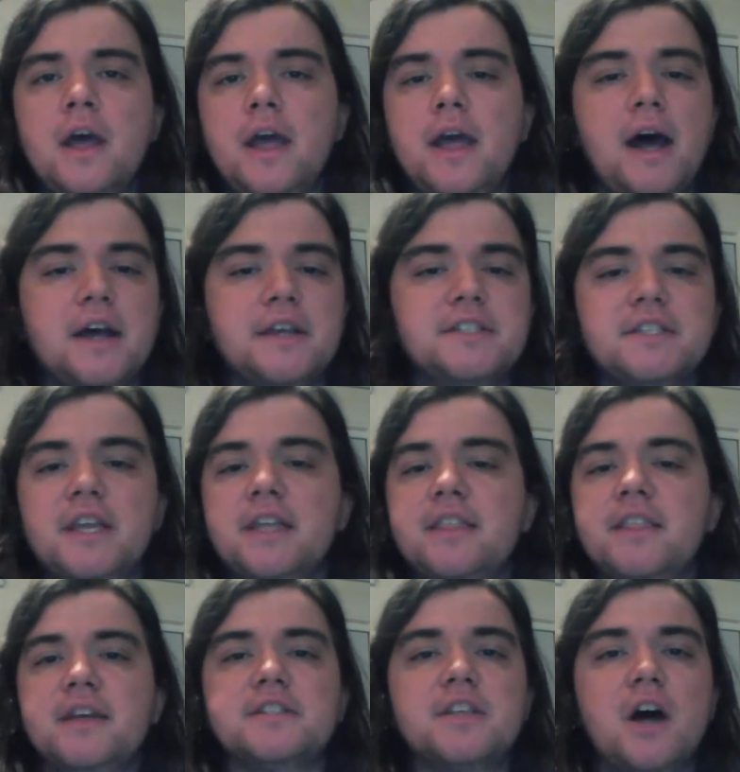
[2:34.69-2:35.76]
And I see
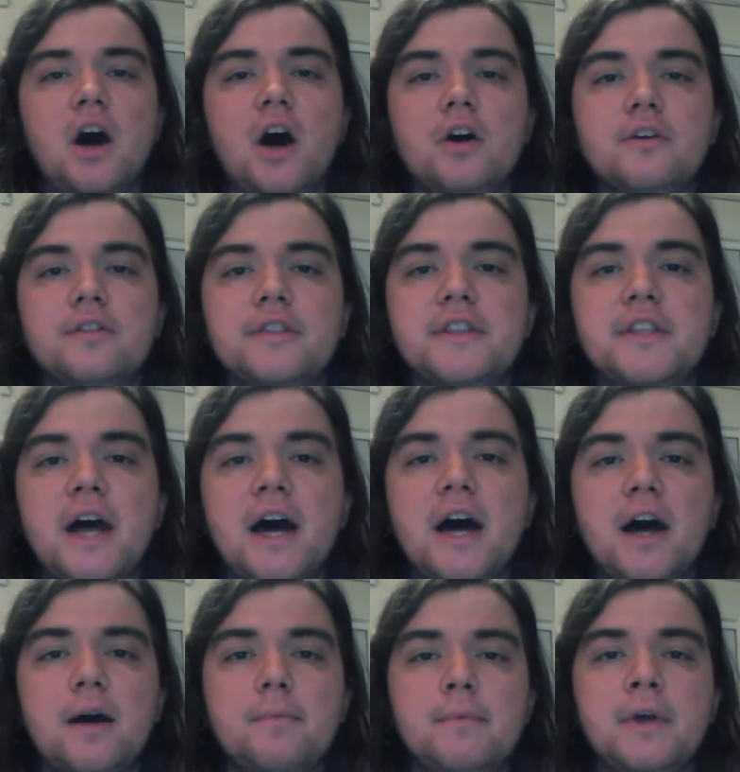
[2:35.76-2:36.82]
this all the
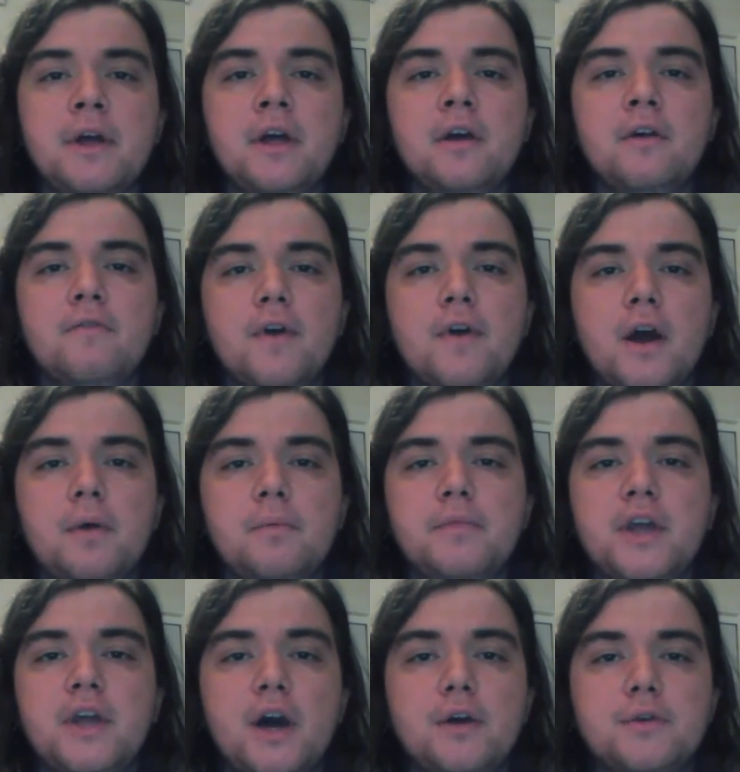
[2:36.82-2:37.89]
time
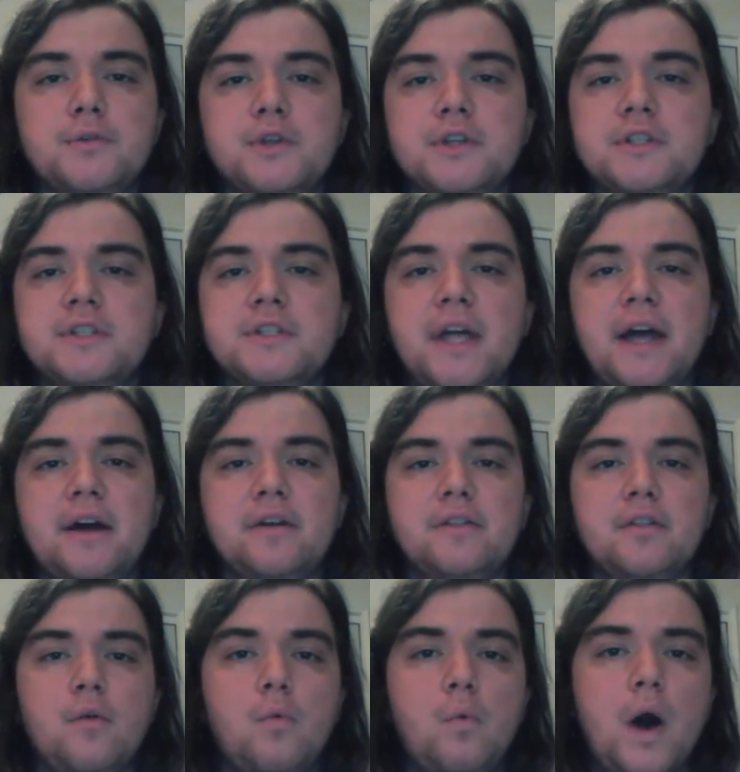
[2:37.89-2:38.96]
from coaches down
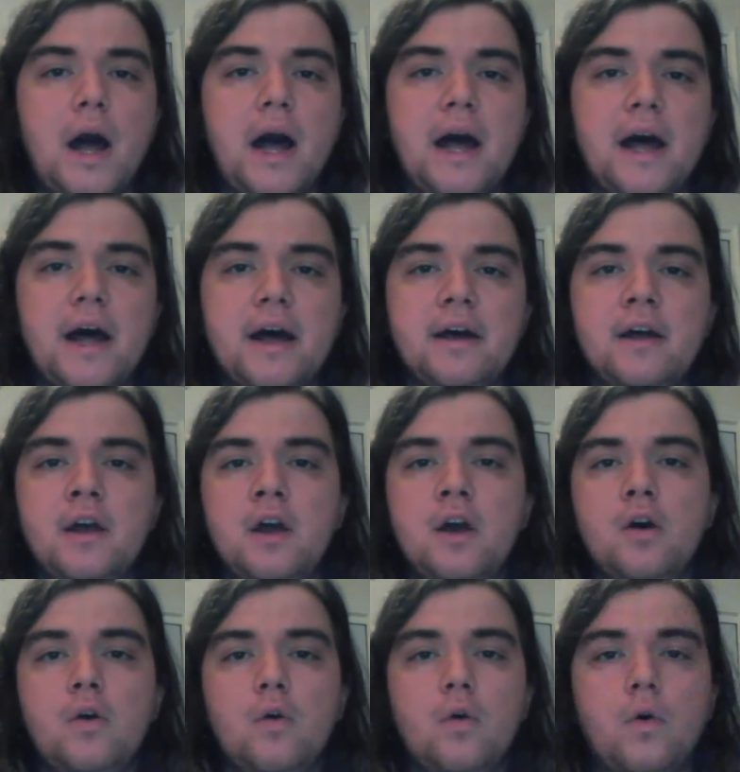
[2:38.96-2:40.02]
at the Y
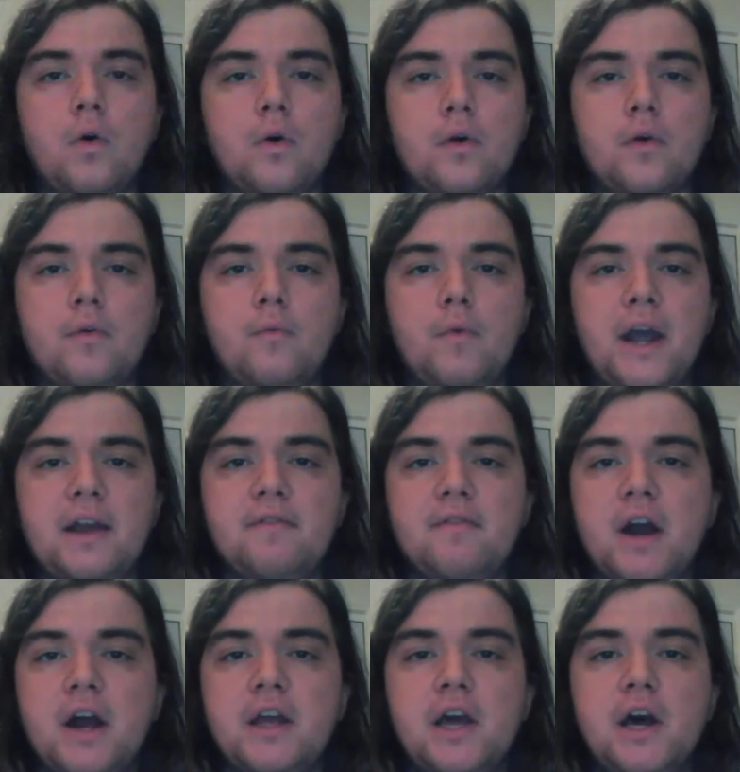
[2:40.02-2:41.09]
or whenever
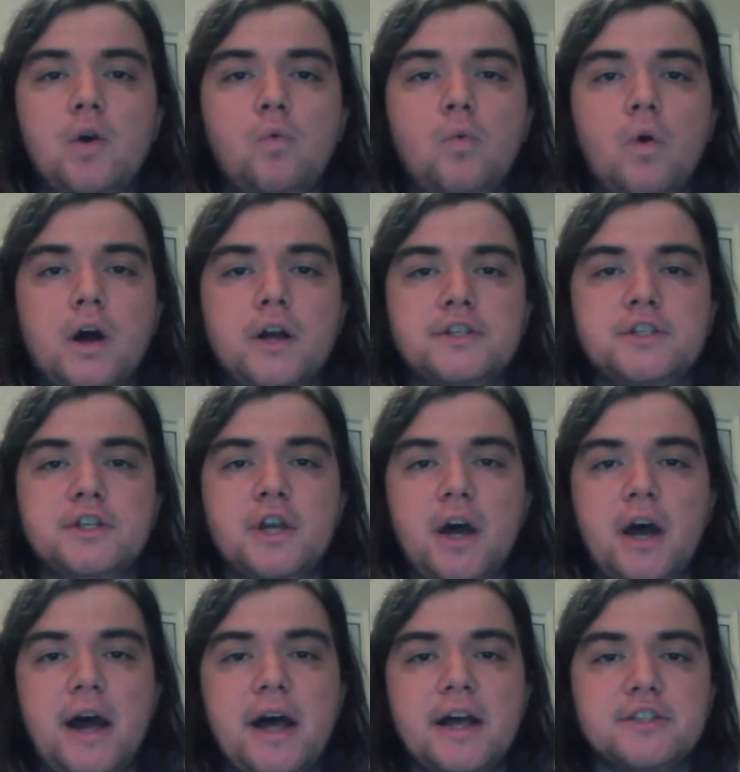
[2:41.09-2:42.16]
I go watch
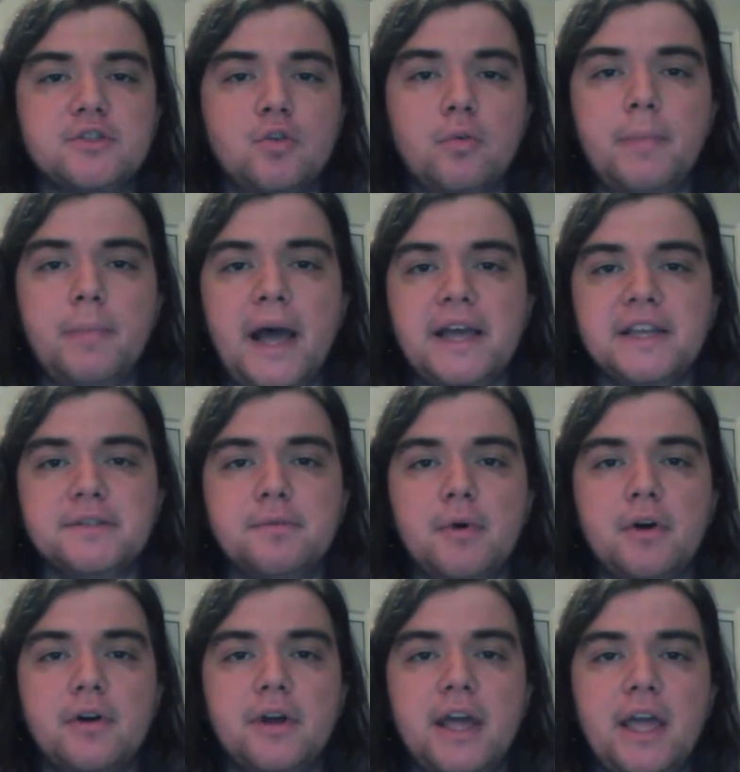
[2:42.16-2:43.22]
a high school
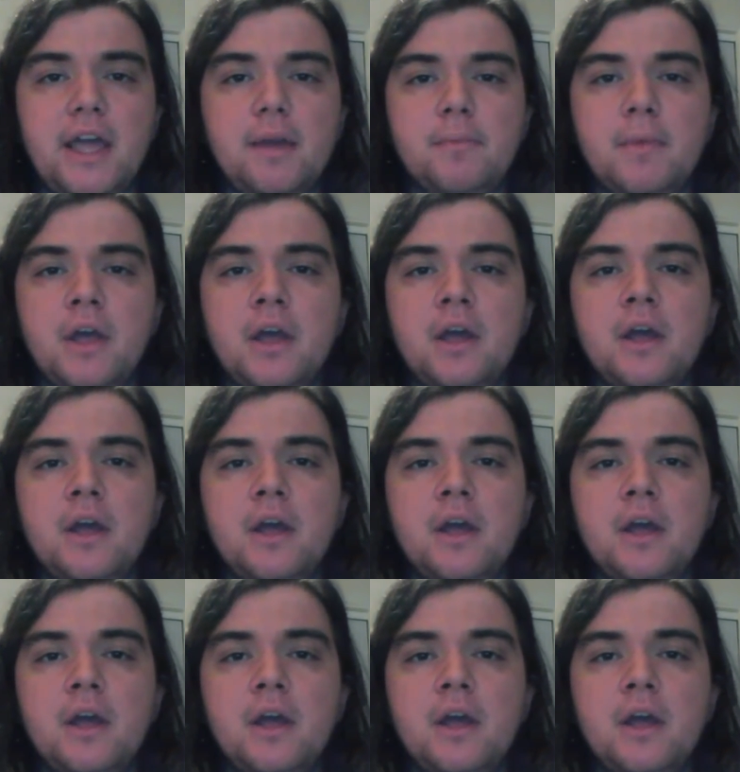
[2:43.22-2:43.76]
basketball game.